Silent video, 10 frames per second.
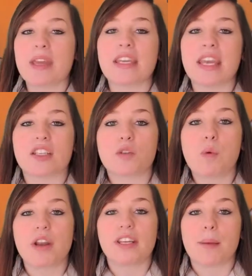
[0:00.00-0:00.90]
big hand is
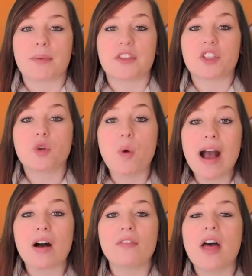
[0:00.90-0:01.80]
pointing up at the
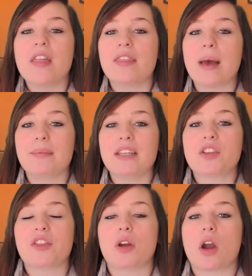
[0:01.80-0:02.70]
12, that means
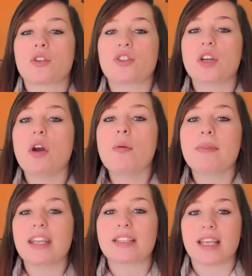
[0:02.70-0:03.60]
that there are 0
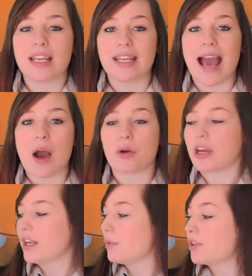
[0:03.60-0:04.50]
minutes in an hour,
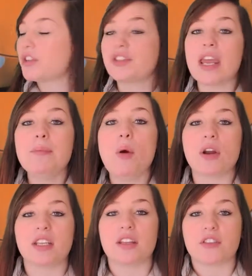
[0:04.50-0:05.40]
and it will stay
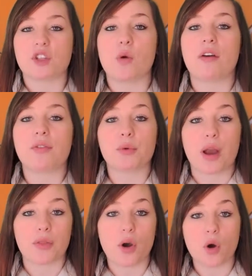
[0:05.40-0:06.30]
pointed at the 12
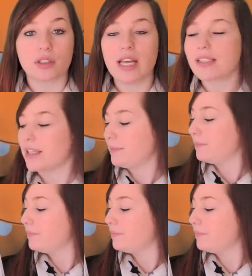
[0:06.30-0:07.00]
throughout the whole lesson.